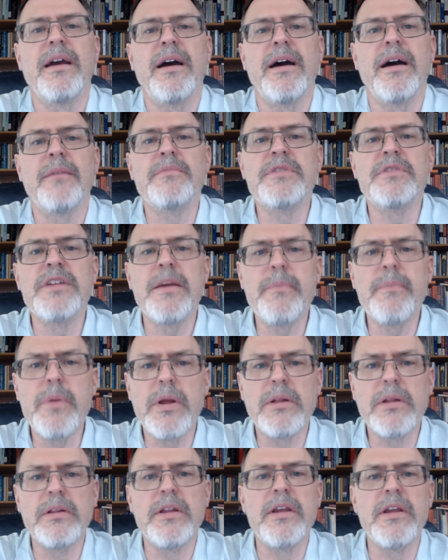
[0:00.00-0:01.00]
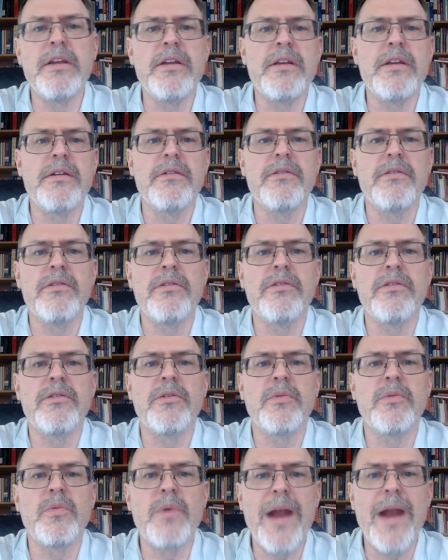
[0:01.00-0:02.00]
um, typically
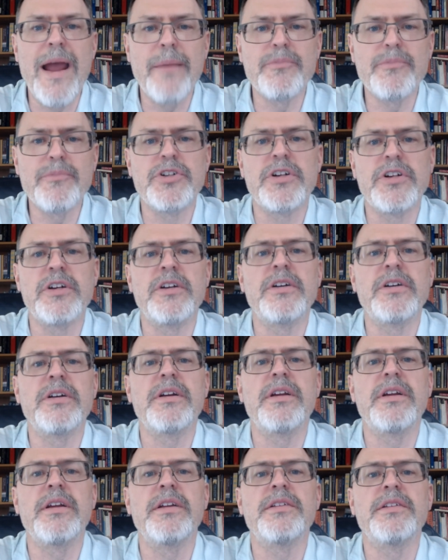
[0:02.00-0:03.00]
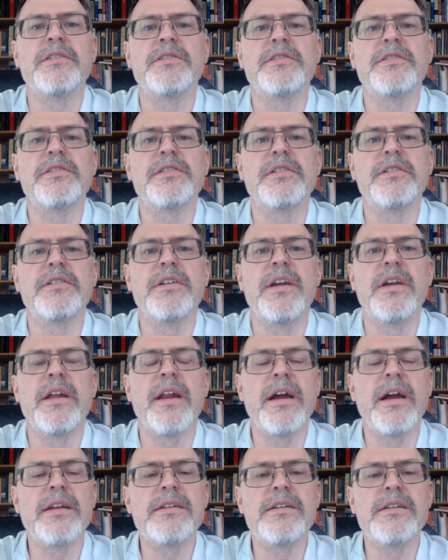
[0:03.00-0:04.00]
the rapture is
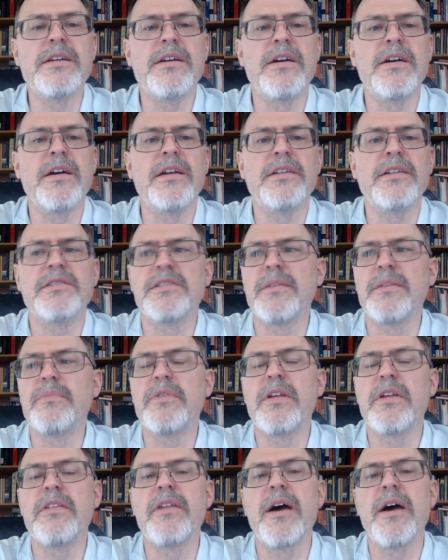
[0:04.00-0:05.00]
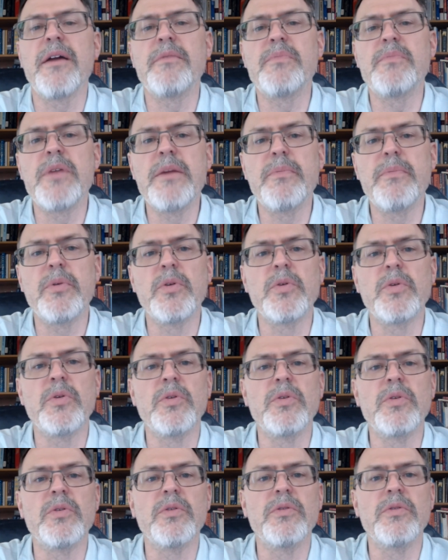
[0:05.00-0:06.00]
an idea it's something that
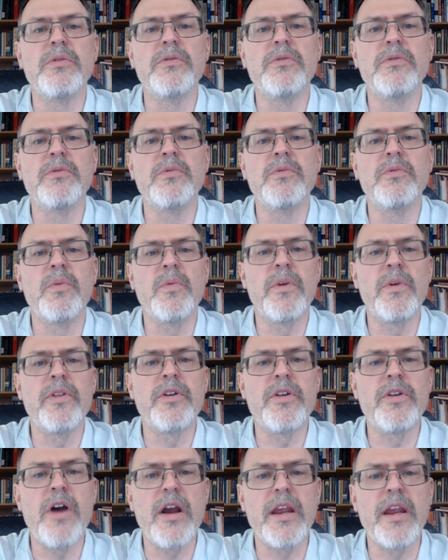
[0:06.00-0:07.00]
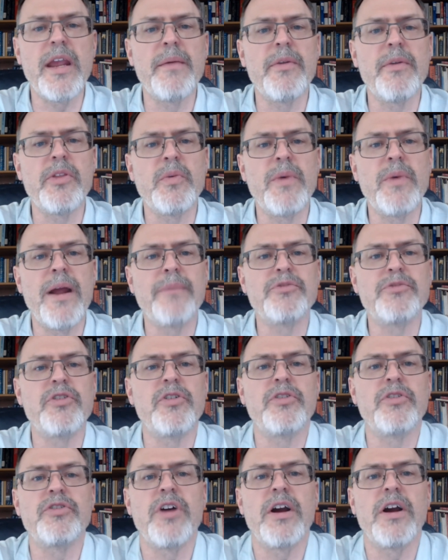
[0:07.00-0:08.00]
people when they're talking about the rapture
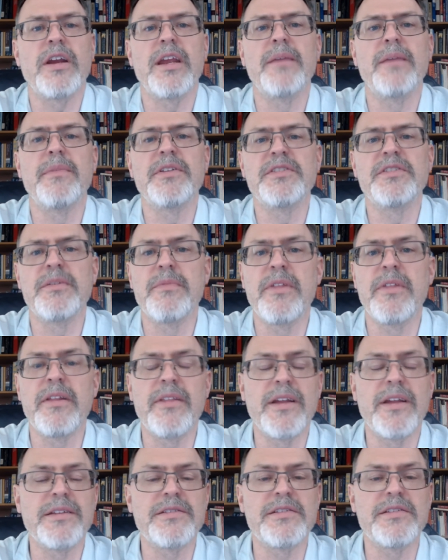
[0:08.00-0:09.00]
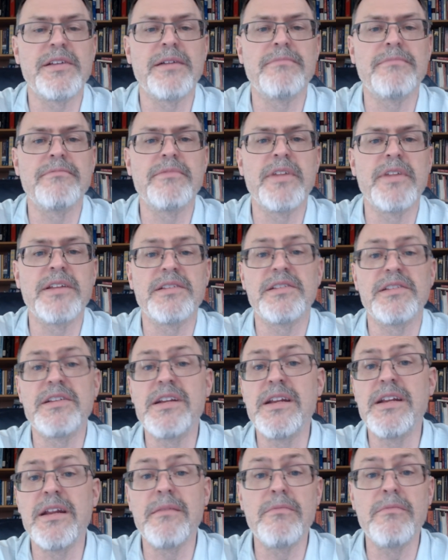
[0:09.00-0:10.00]
they're talking about something that's um, that's
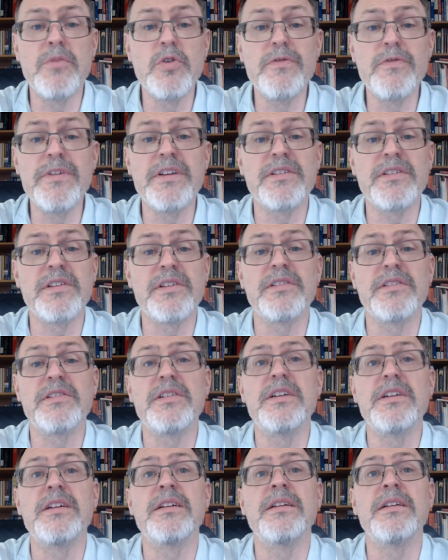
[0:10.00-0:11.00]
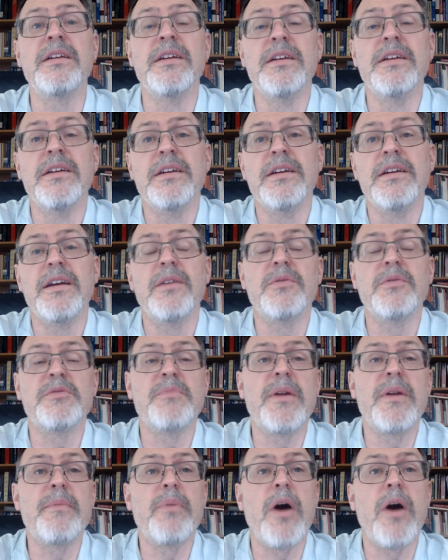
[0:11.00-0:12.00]
seen in movies it's seen it was
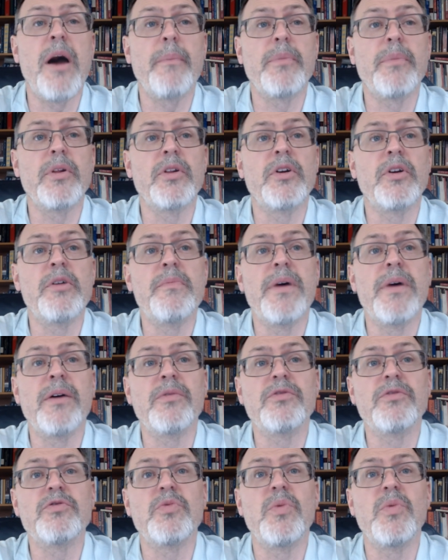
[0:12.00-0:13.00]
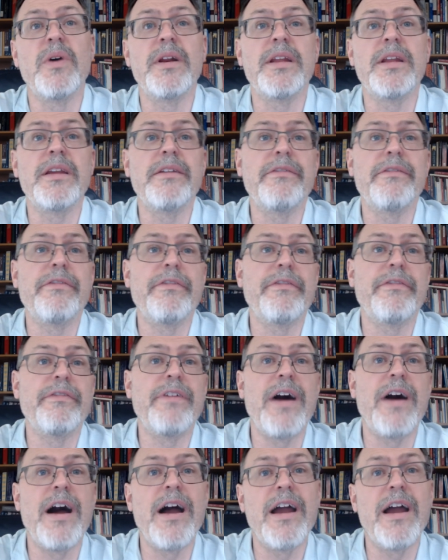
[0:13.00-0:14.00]
made popular about
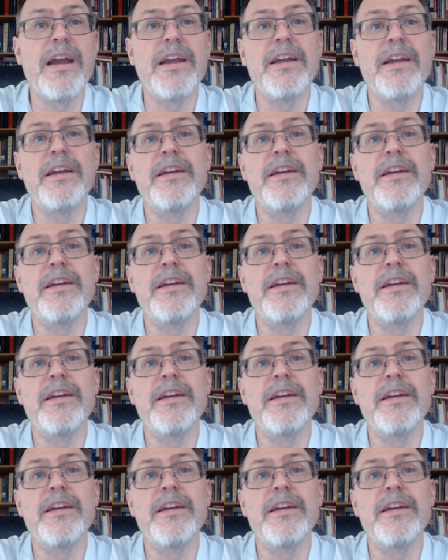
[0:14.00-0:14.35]
25